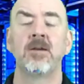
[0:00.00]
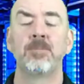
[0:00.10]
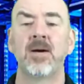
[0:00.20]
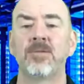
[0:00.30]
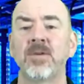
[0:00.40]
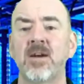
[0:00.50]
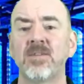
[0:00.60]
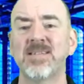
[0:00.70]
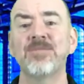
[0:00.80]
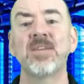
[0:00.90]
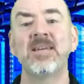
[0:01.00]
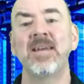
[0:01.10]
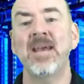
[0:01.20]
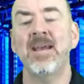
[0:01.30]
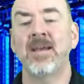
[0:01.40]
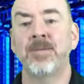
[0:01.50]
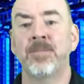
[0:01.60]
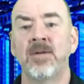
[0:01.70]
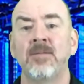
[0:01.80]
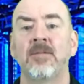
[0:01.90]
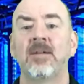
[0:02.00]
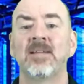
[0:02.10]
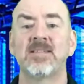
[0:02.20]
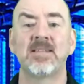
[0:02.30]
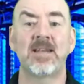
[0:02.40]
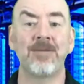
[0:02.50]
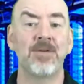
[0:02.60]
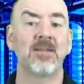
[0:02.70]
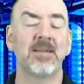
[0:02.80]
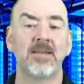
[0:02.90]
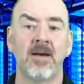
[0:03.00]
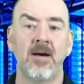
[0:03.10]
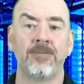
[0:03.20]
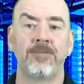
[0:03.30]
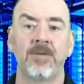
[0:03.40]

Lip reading: but regardless of the name, it's definitely tough,